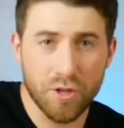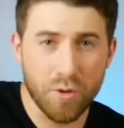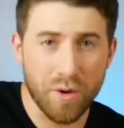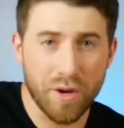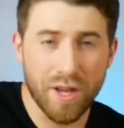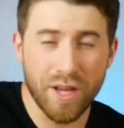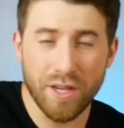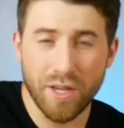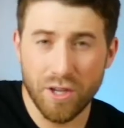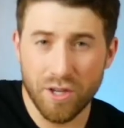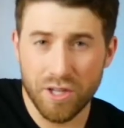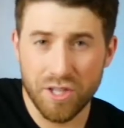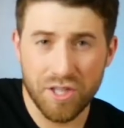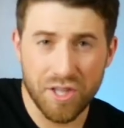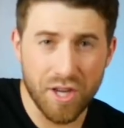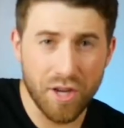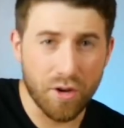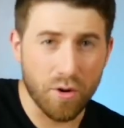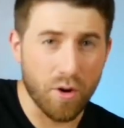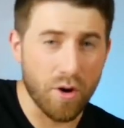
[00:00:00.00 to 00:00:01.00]
So when you get to your
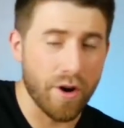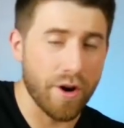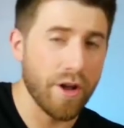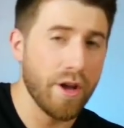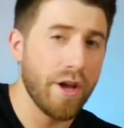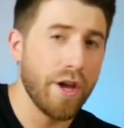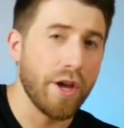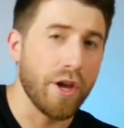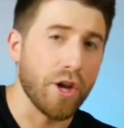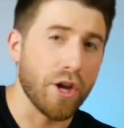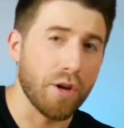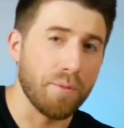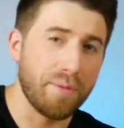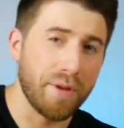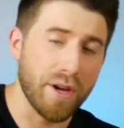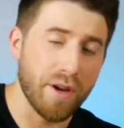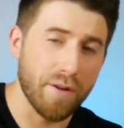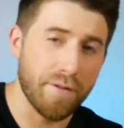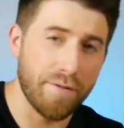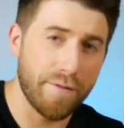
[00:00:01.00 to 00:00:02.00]
C chord, you're going to
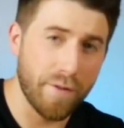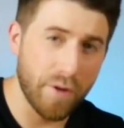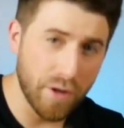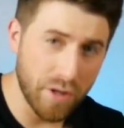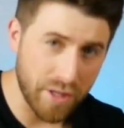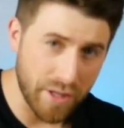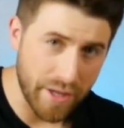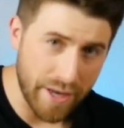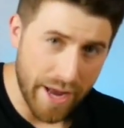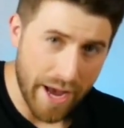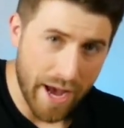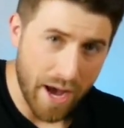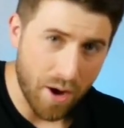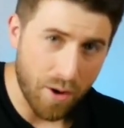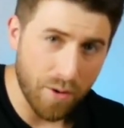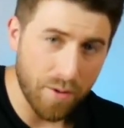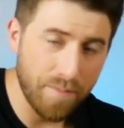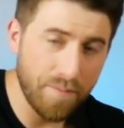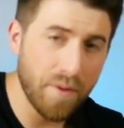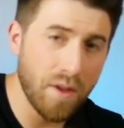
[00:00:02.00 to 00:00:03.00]
play your first
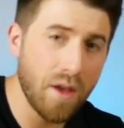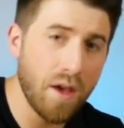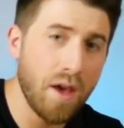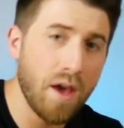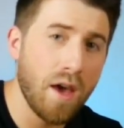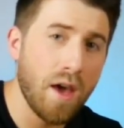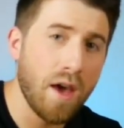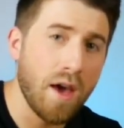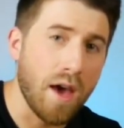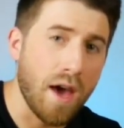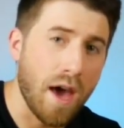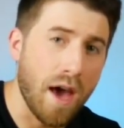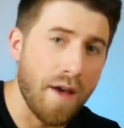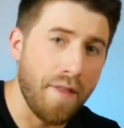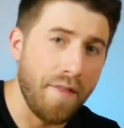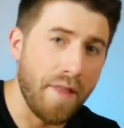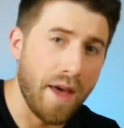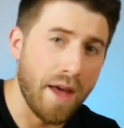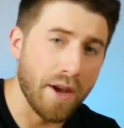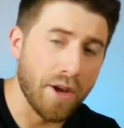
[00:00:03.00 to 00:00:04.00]
down,
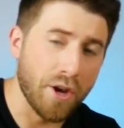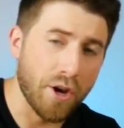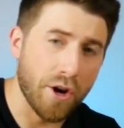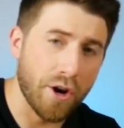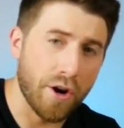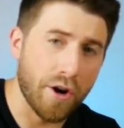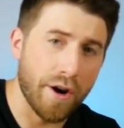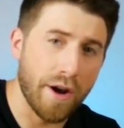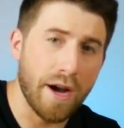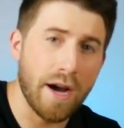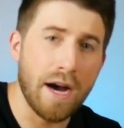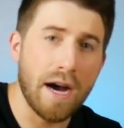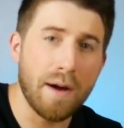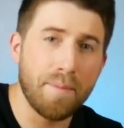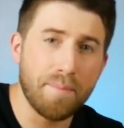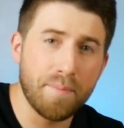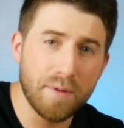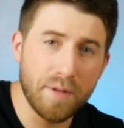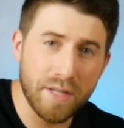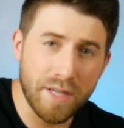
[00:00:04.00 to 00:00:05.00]
and then your
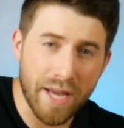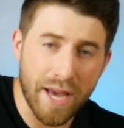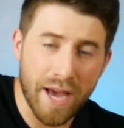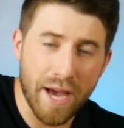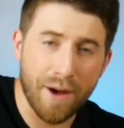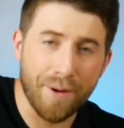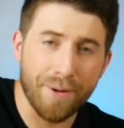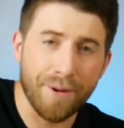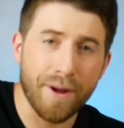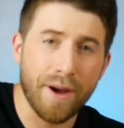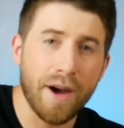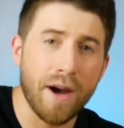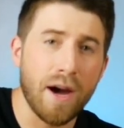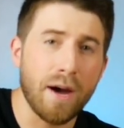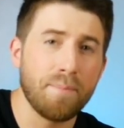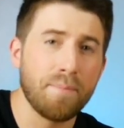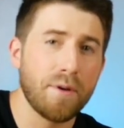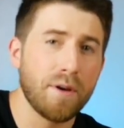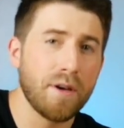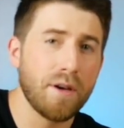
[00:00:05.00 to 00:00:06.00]
up, down, up.
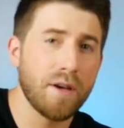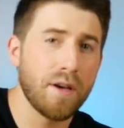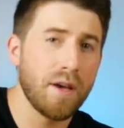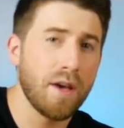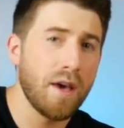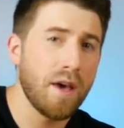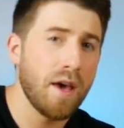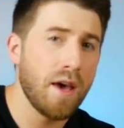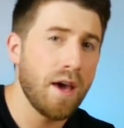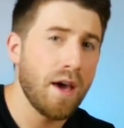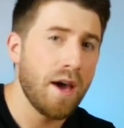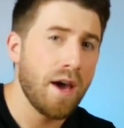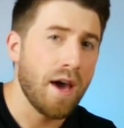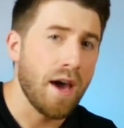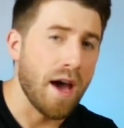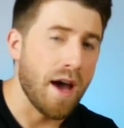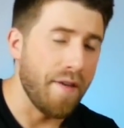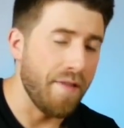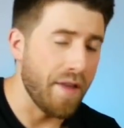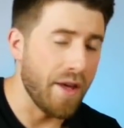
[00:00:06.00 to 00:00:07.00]

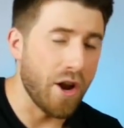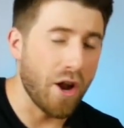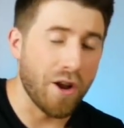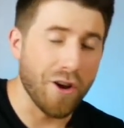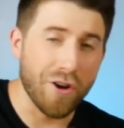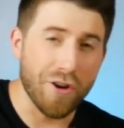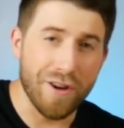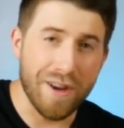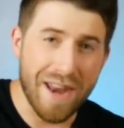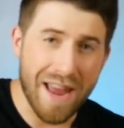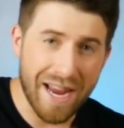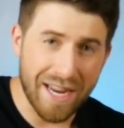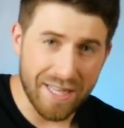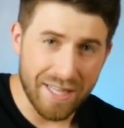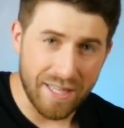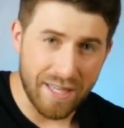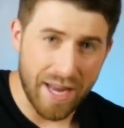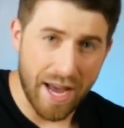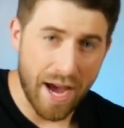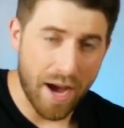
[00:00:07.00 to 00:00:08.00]
And then on your
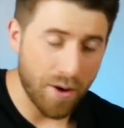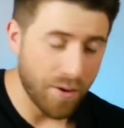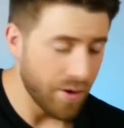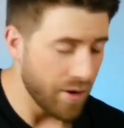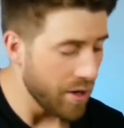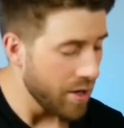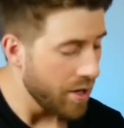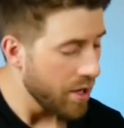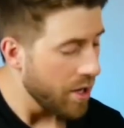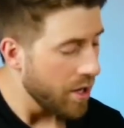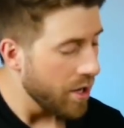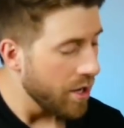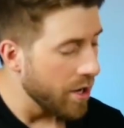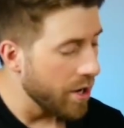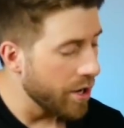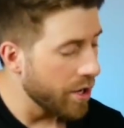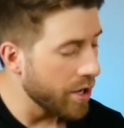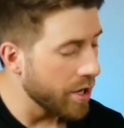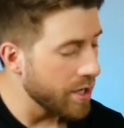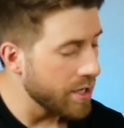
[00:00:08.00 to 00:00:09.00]
next down,
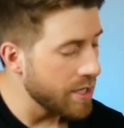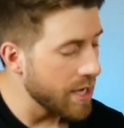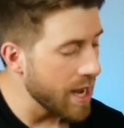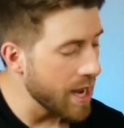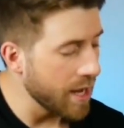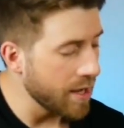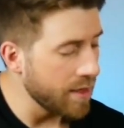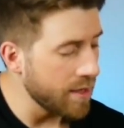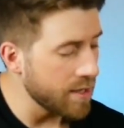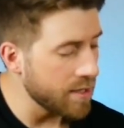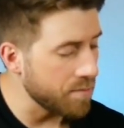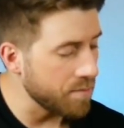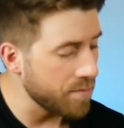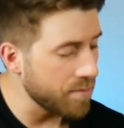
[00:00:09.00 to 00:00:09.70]
you're going to take this